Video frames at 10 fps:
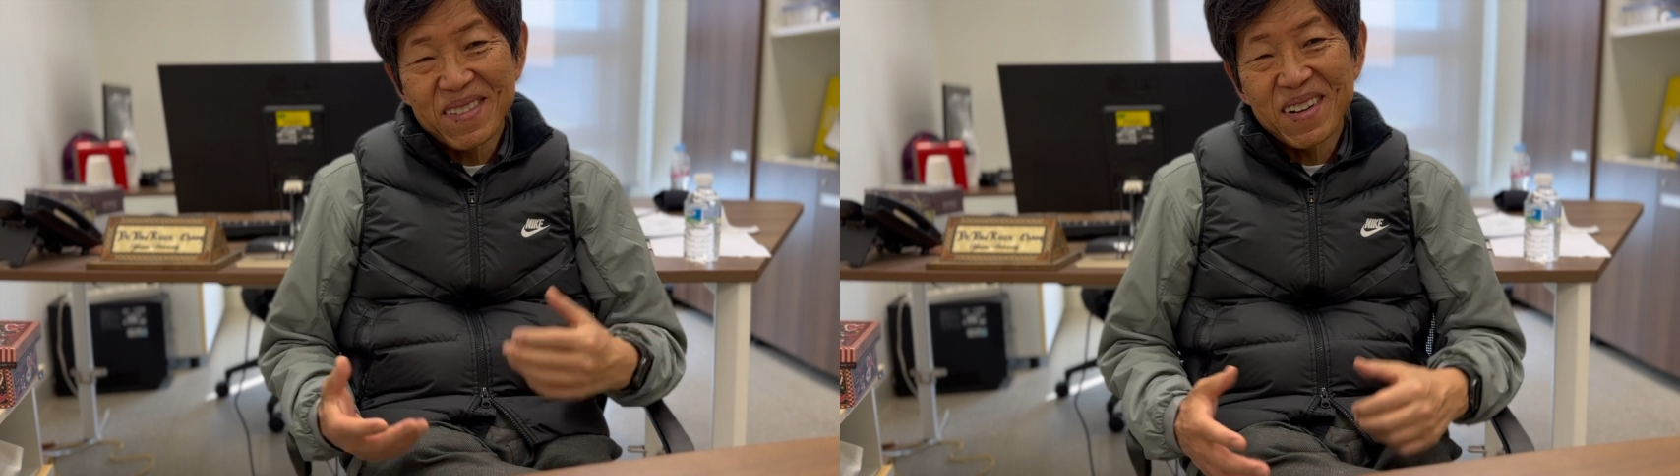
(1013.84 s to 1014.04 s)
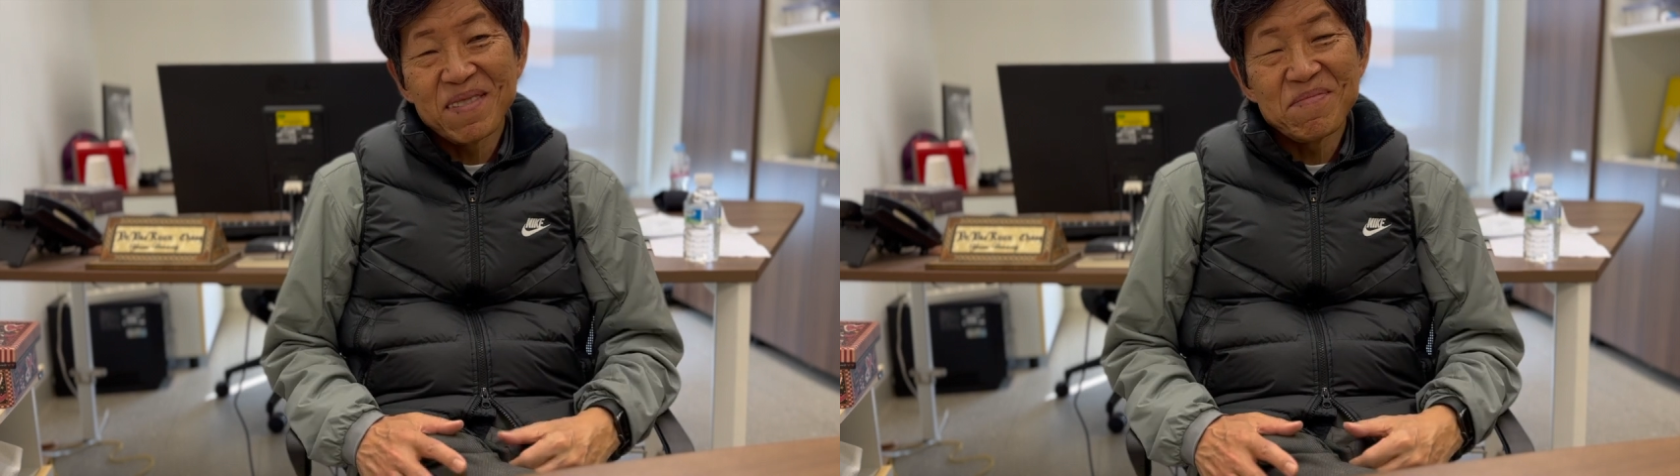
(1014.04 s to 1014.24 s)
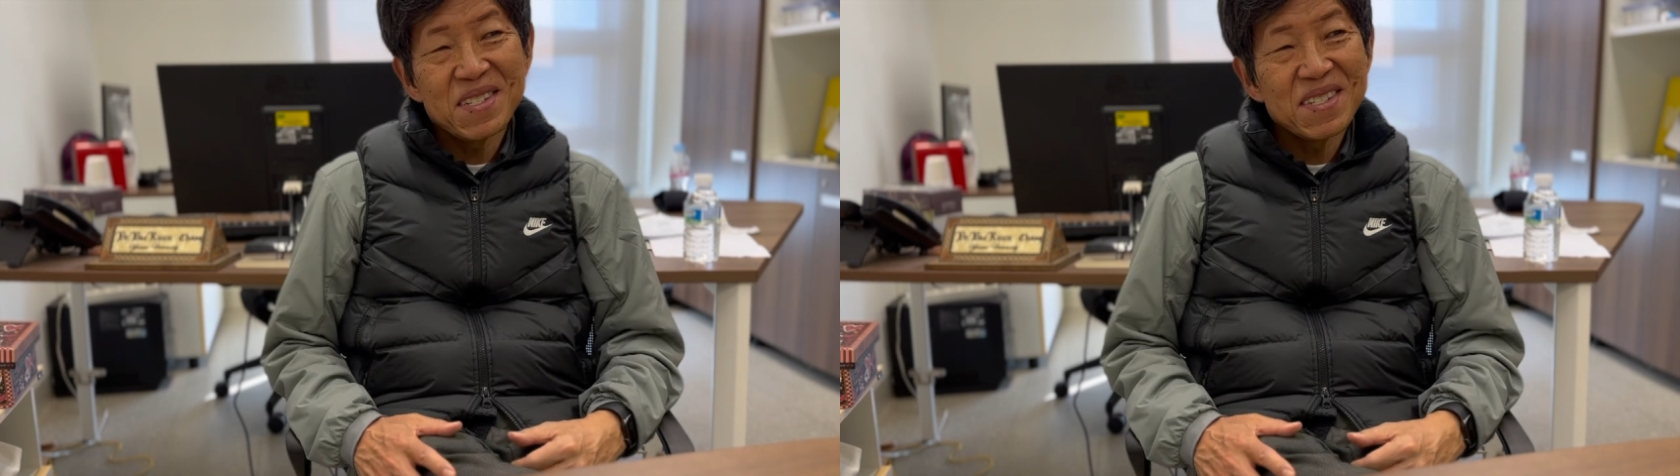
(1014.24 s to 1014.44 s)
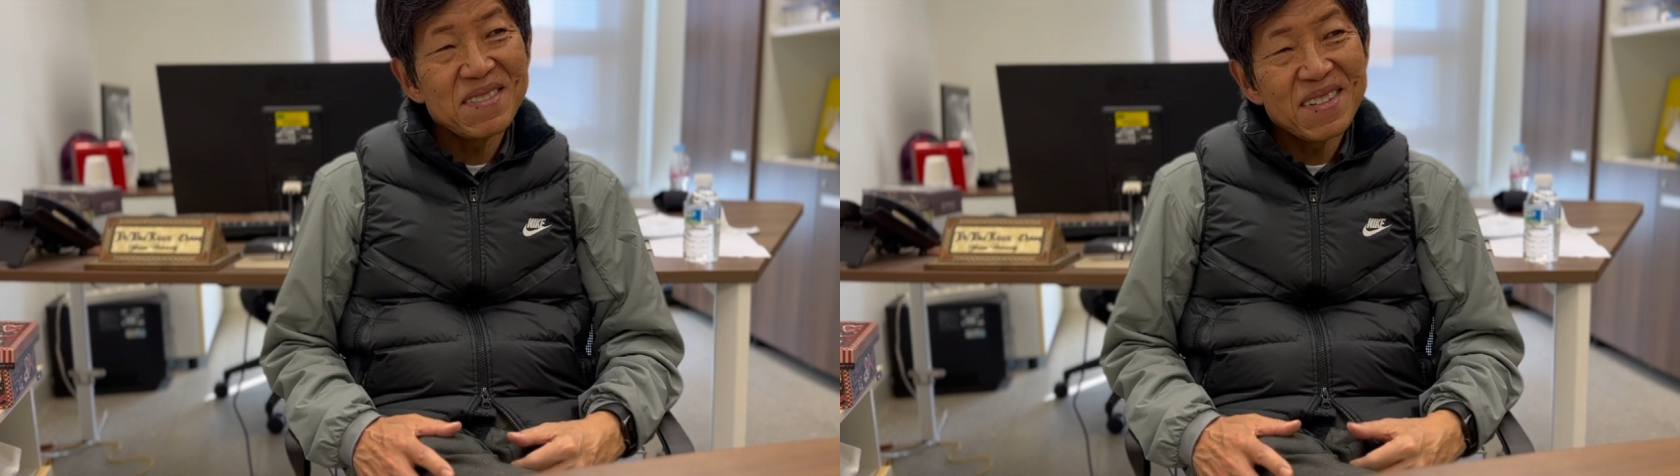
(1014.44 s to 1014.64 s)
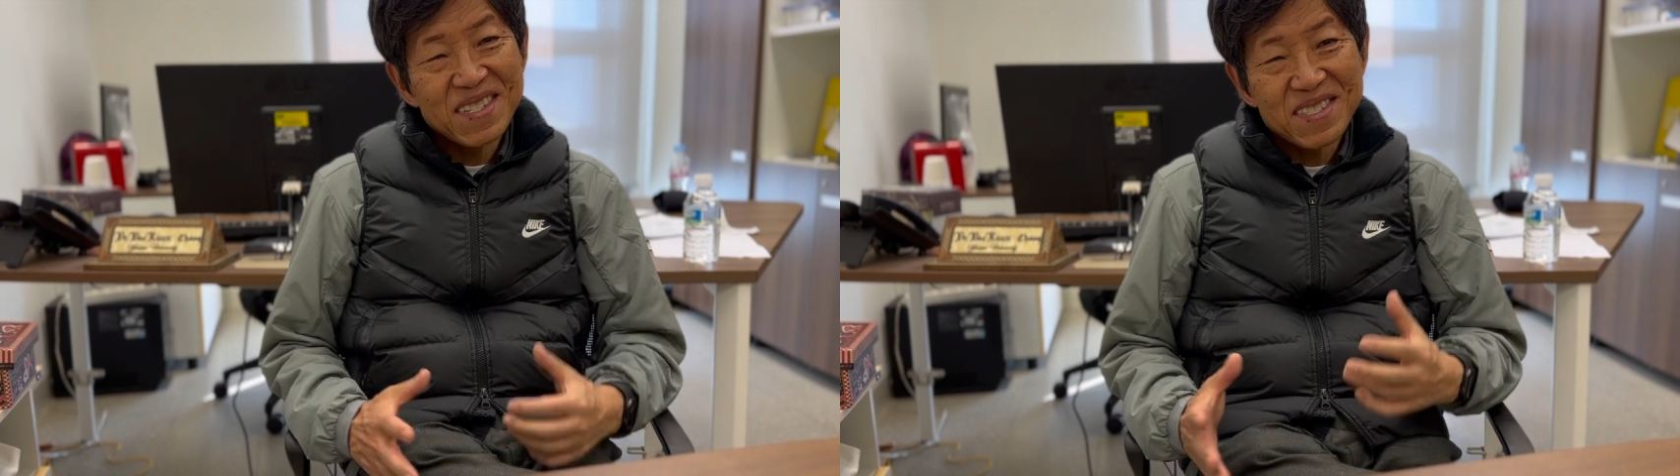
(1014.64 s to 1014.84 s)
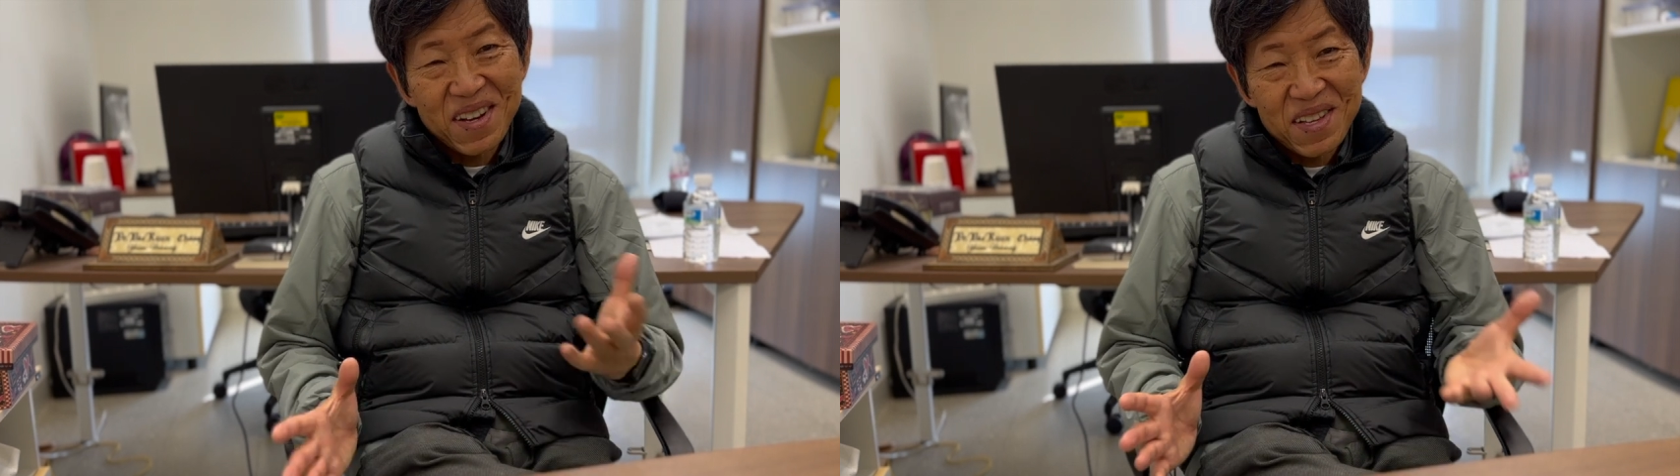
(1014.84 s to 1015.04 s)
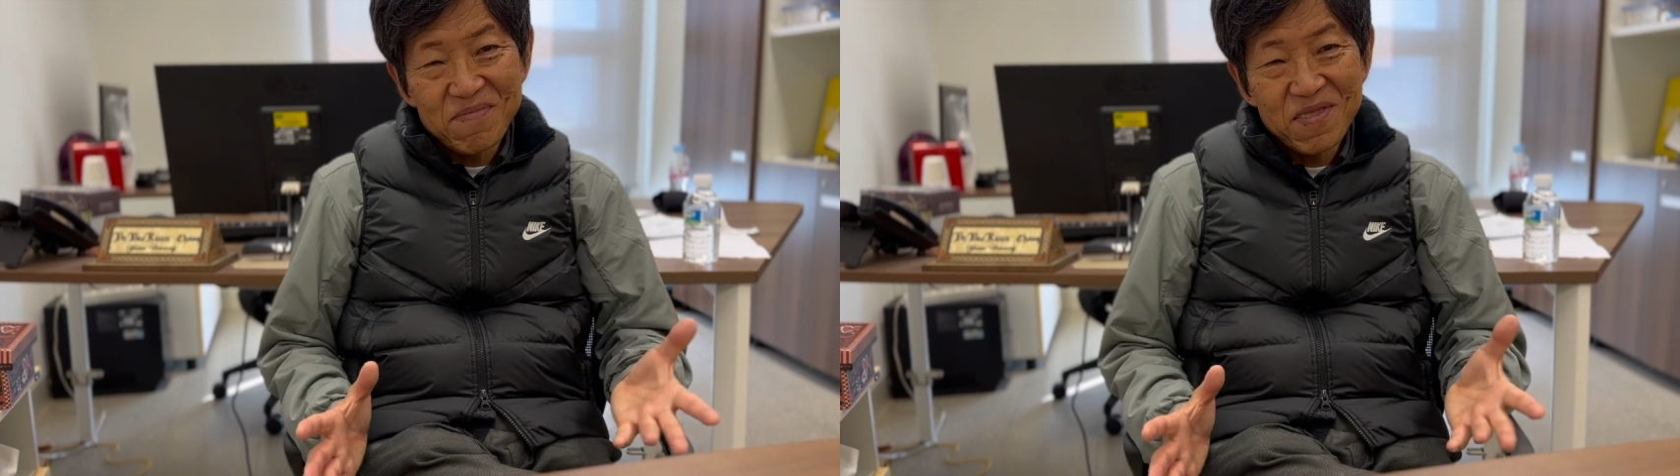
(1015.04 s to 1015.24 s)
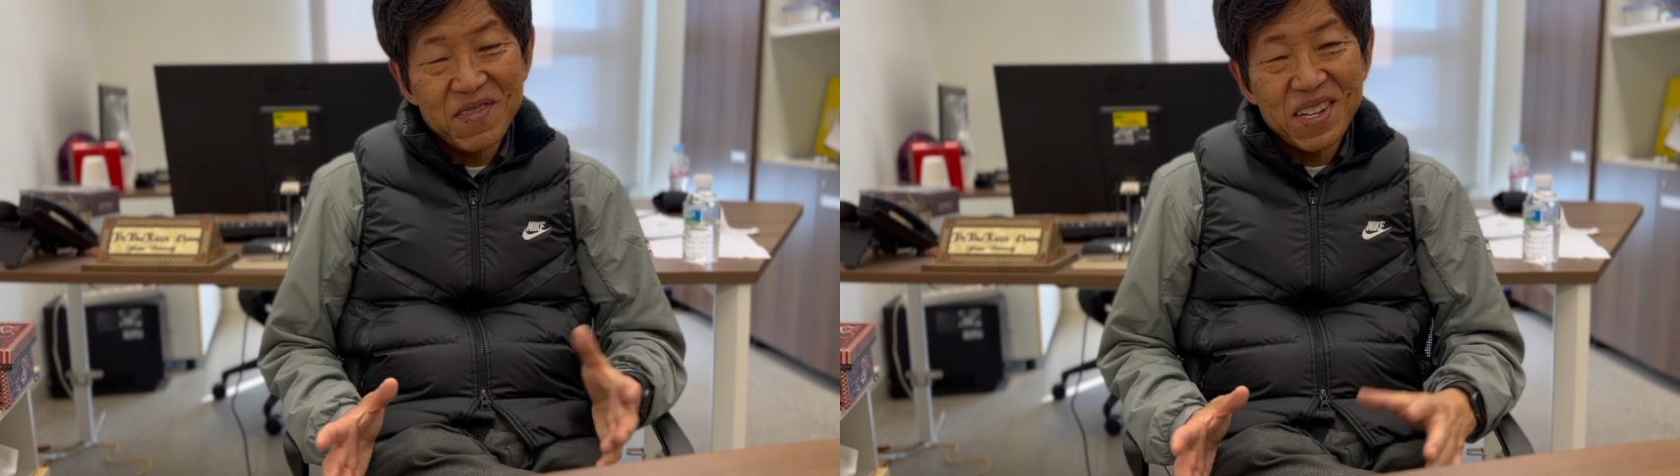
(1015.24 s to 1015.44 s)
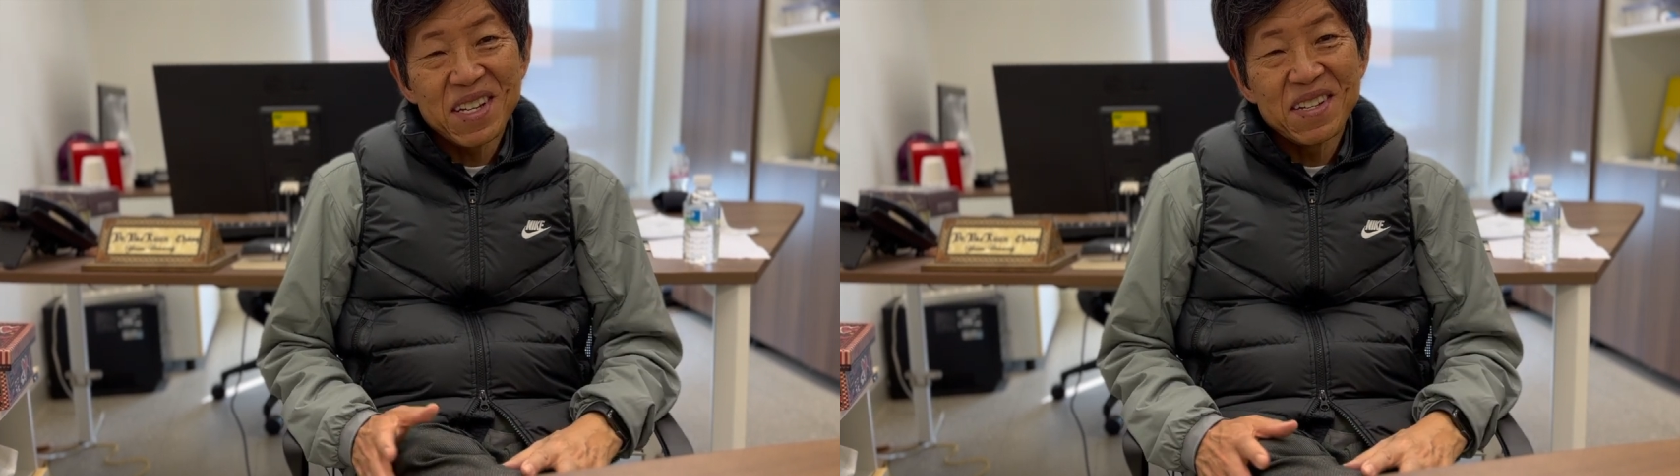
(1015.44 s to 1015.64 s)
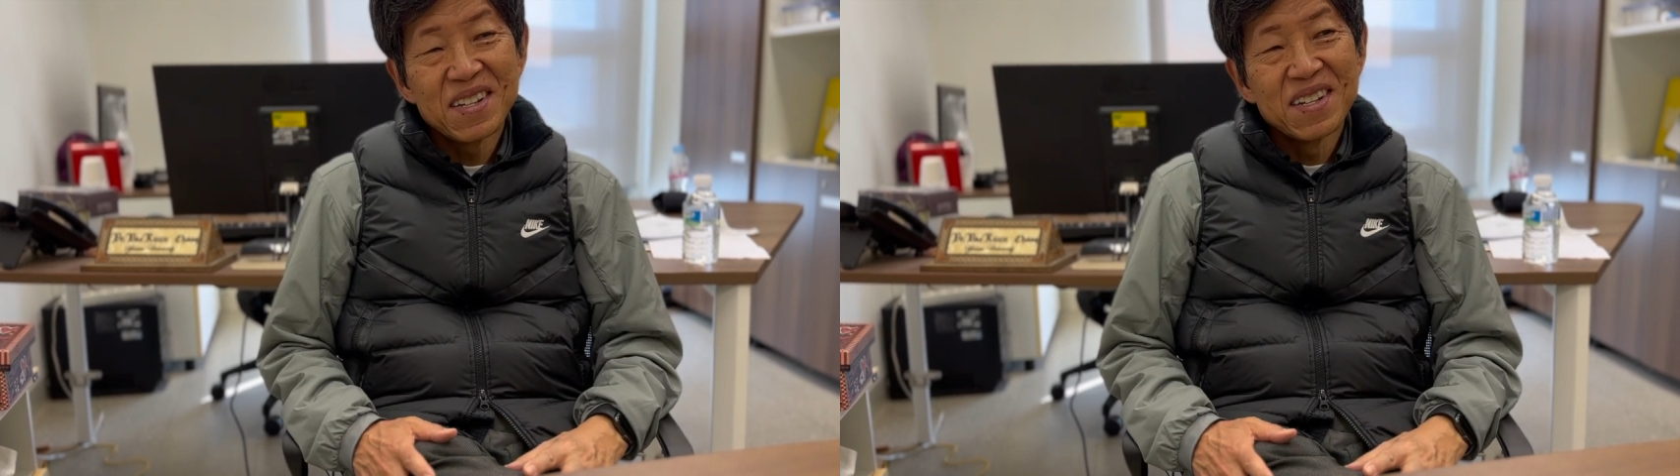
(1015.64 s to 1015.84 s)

I mean, I saw the movie.